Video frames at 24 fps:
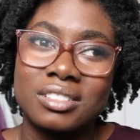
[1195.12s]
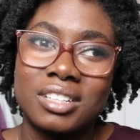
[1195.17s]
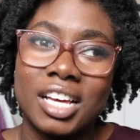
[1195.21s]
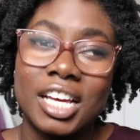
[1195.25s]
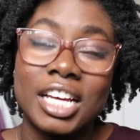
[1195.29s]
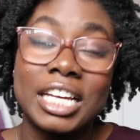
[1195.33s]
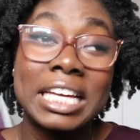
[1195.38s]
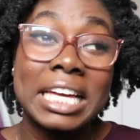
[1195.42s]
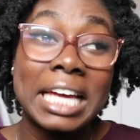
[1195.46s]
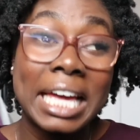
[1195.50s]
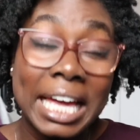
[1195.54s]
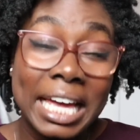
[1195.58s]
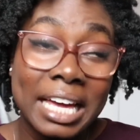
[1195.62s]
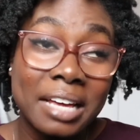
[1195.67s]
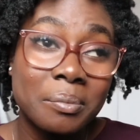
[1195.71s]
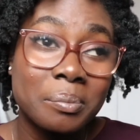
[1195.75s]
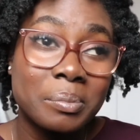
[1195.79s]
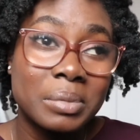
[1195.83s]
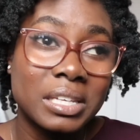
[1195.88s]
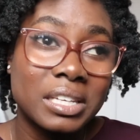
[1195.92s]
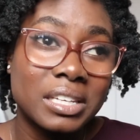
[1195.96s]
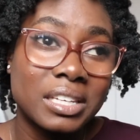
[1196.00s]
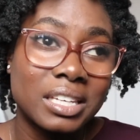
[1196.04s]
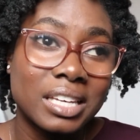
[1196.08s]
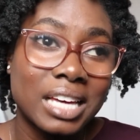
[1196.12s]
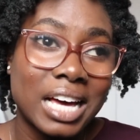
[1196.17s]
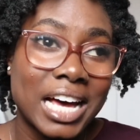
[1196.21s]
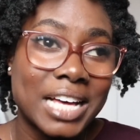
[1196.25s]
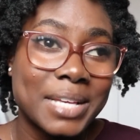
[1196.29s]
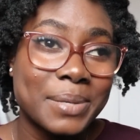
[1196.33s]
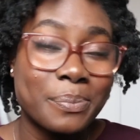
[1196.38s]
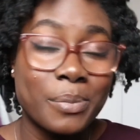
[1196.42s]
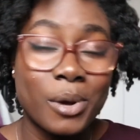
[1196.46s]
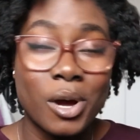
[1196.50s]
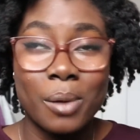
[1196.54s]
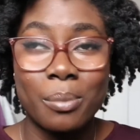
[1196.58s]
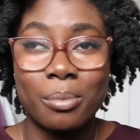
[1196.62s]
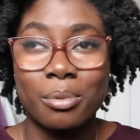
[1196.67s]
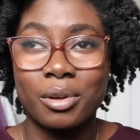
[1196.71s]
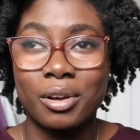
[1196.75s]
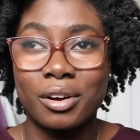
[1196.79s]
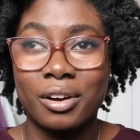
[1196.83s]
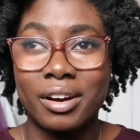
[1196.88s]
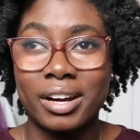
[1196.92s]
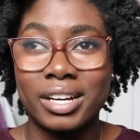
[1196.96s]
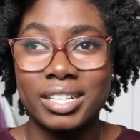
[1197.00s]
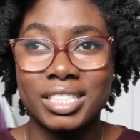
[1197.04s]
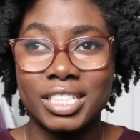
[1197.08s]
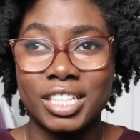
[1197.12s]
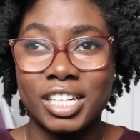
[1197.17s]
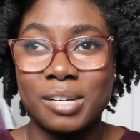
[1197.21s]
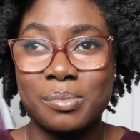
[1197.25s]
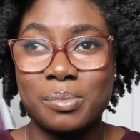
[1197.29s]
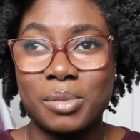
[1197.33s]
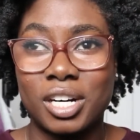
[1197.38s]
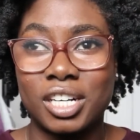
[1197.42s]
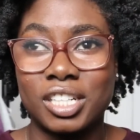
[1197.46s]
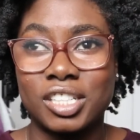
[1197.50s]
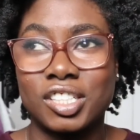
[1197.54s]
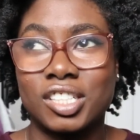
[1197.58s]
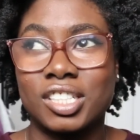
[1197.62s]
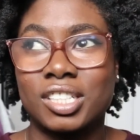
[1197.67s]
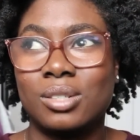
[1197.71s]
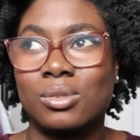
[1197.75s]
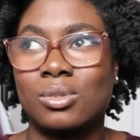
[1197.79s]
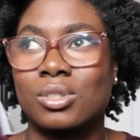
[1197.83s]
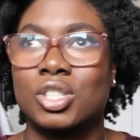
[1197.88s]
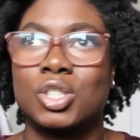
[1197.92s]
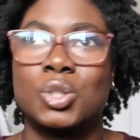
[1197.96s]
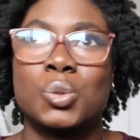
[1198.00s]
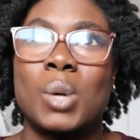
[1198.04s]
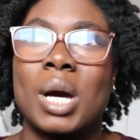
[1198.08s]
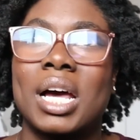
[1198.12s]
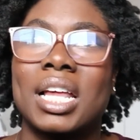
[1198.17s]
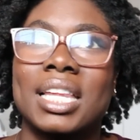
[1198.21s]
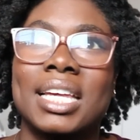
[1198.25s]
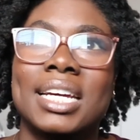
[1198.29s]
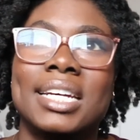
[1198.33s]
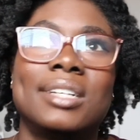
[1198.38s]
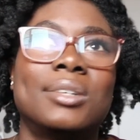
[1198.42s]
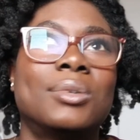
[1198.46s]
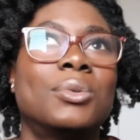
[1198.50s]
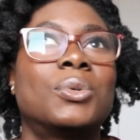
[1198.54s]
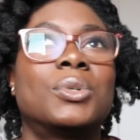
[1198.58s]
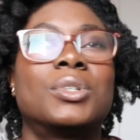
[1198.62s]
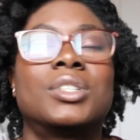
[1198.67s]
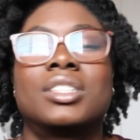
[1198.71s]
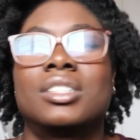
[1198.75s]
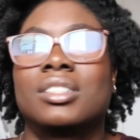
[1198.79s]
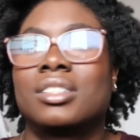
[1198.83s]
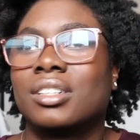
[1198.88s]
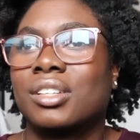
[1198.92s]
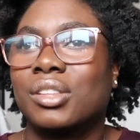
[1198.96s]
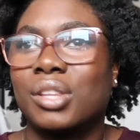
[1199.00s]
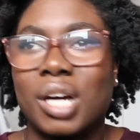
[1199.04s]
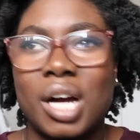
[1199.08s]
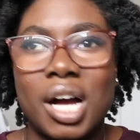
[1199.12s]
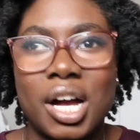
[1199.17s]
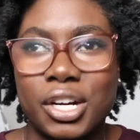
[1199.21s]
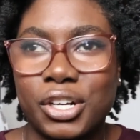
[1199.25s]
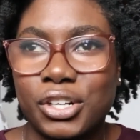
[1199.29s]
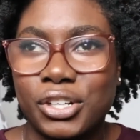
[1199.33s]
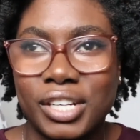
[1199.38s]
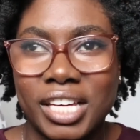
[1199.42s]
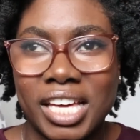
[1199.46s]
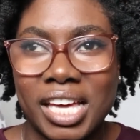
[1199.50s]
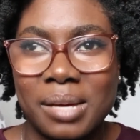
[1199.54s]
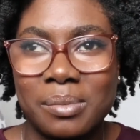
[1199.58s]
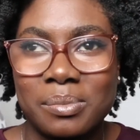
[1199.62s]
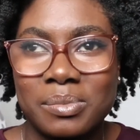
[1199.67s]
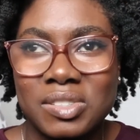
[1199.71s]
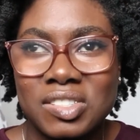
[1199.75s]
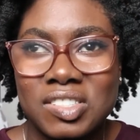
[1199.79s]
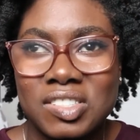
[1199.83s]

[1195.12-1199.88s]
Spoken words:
it can be as popular as Harry Potter or Twilight or the Hunger Games.